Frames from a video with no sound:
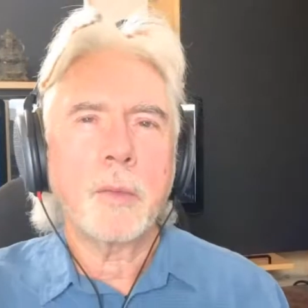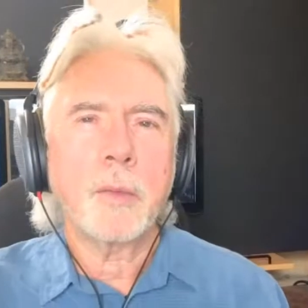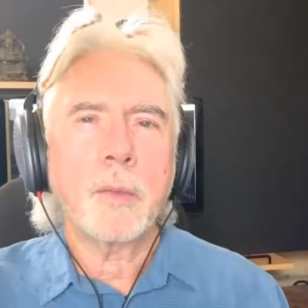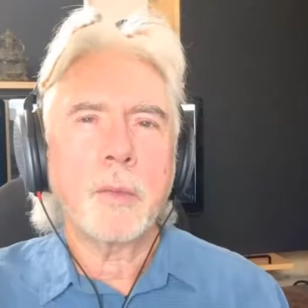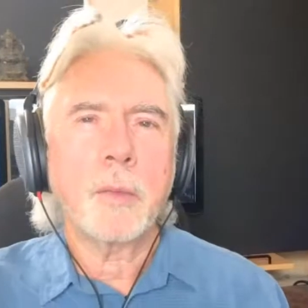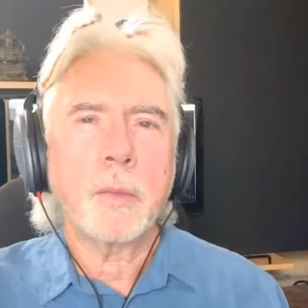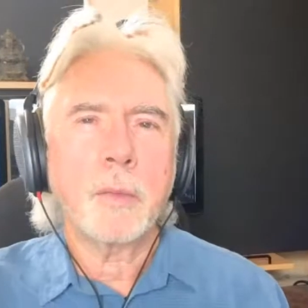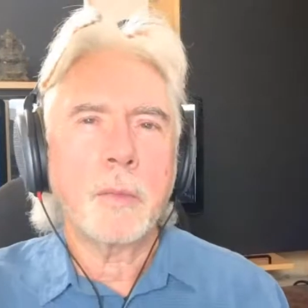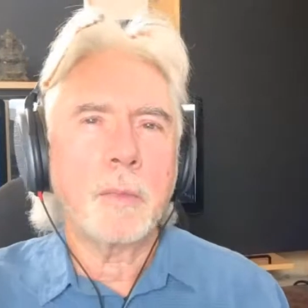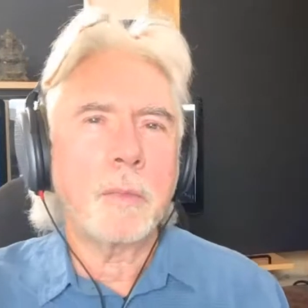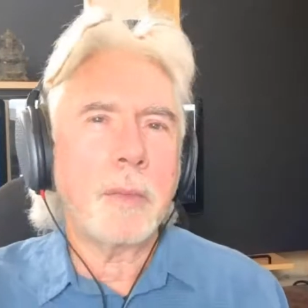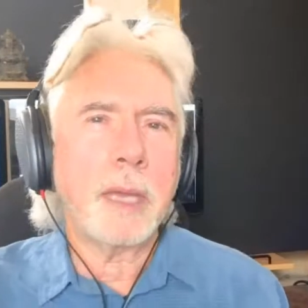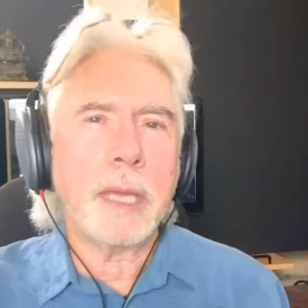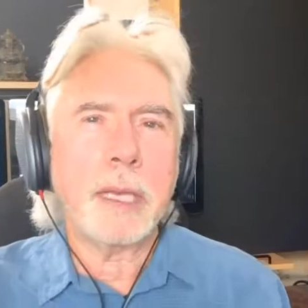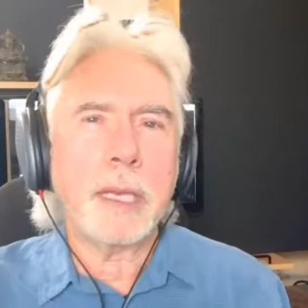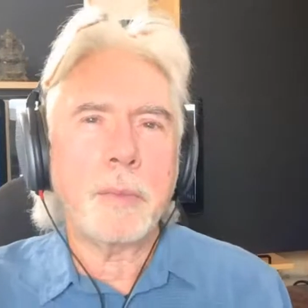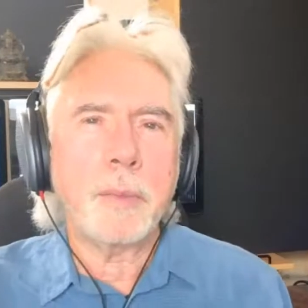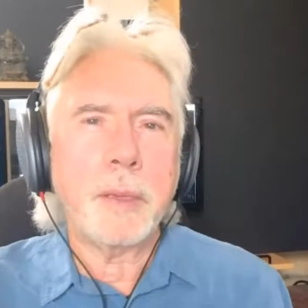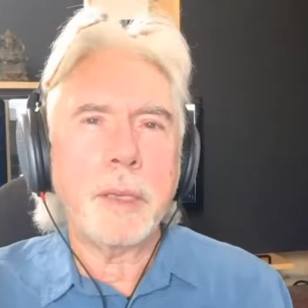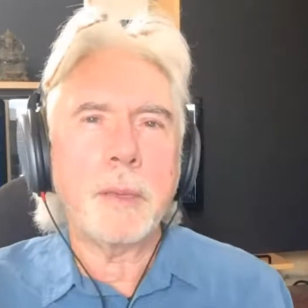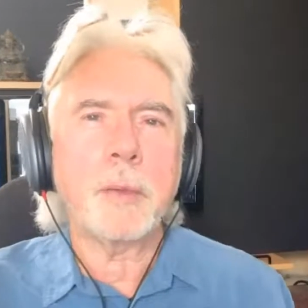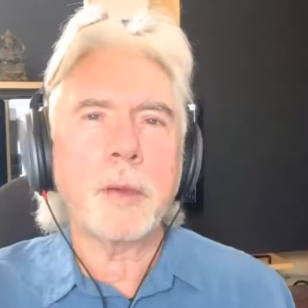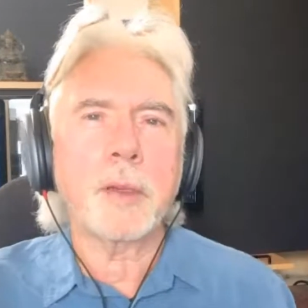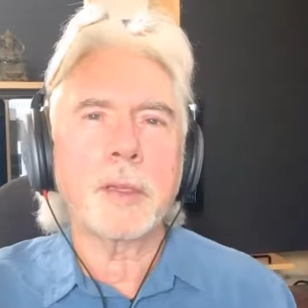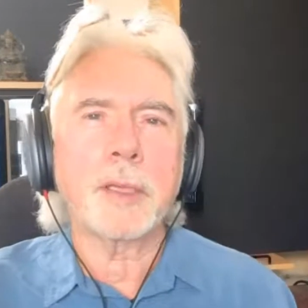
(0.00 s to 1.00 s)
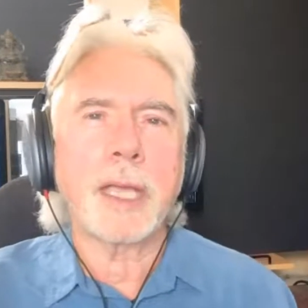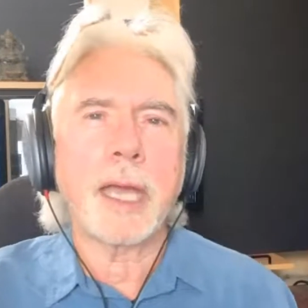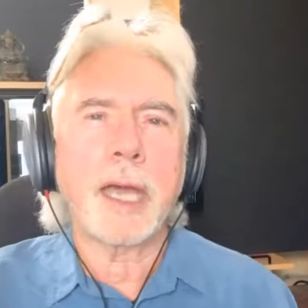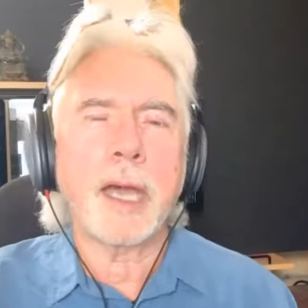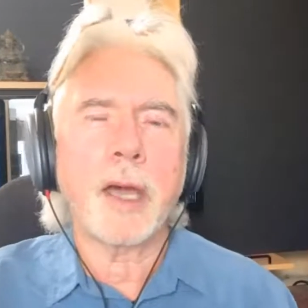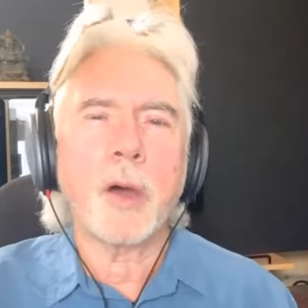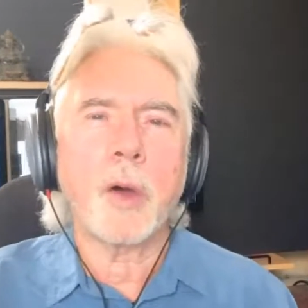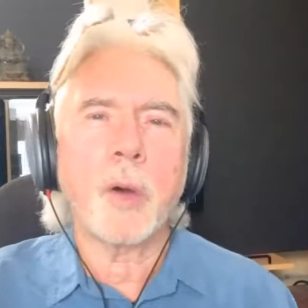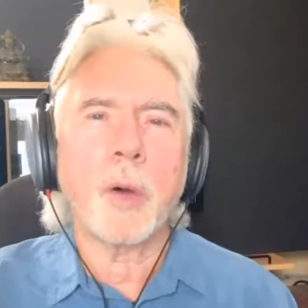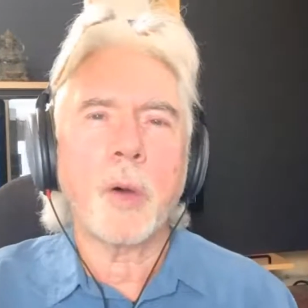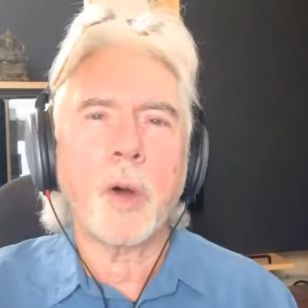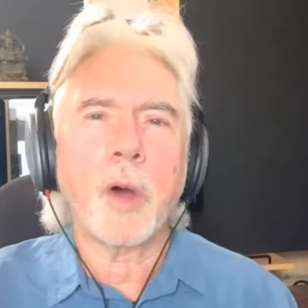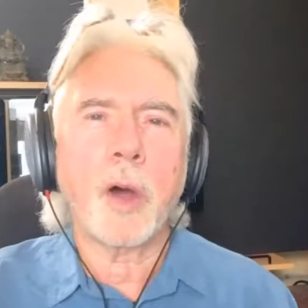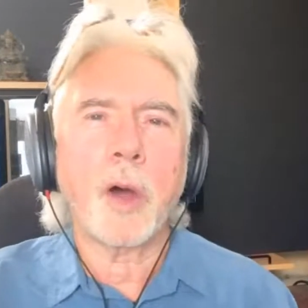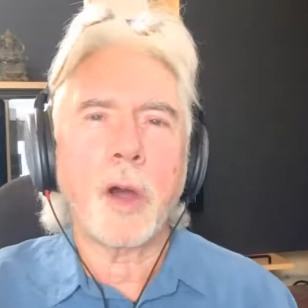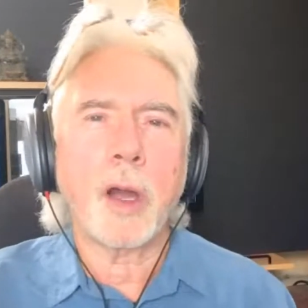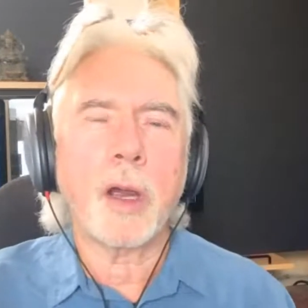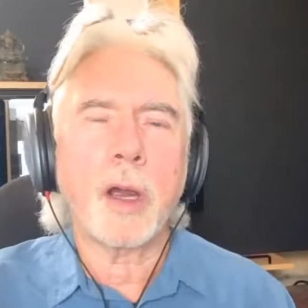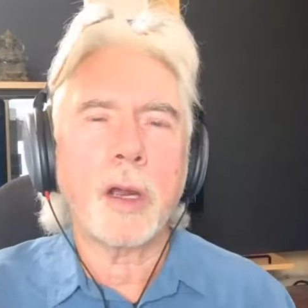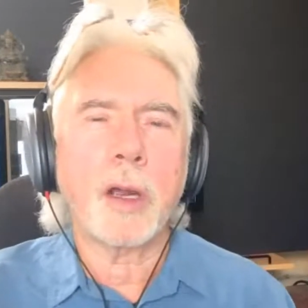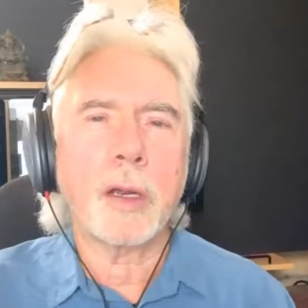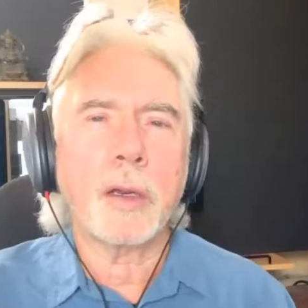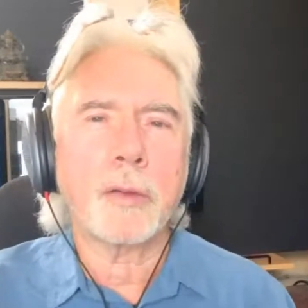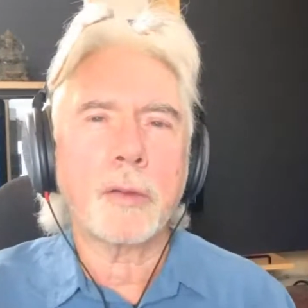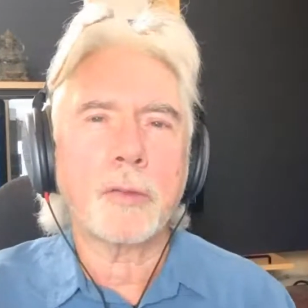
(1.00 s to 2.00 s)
Many people now are